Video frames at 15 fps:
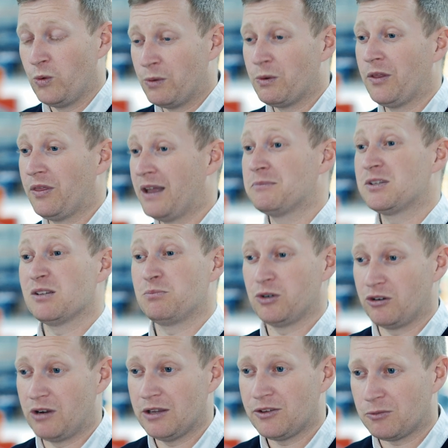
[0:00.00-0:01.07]
We want them to
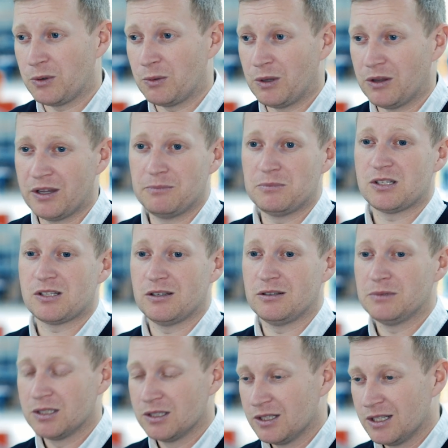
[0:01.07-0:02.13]
progress, we want them to
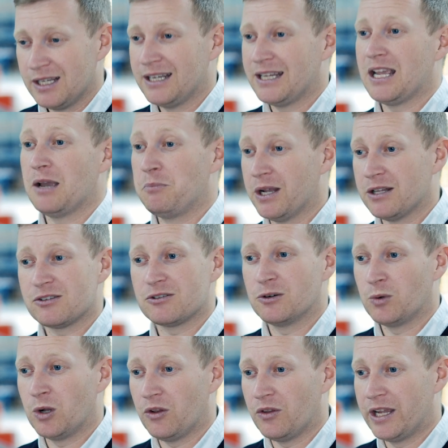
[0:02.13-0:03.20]
get better
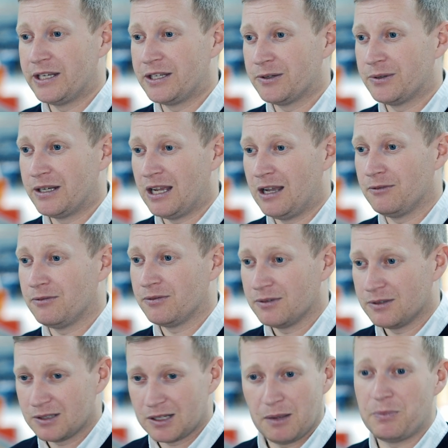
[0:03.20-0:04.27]
at what they do and have
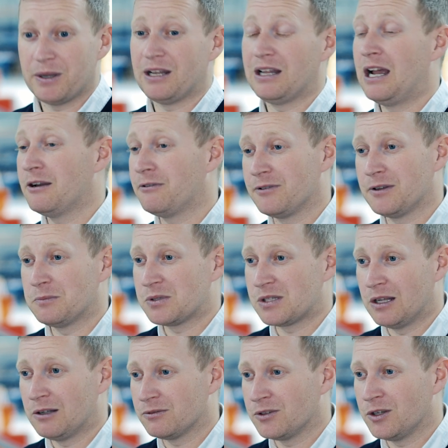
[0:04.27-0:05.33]
a better life for
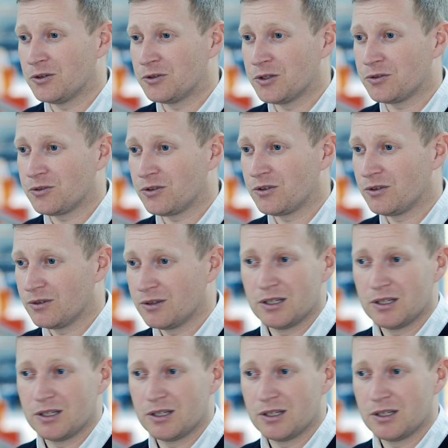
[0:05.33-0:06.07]
themselves, not just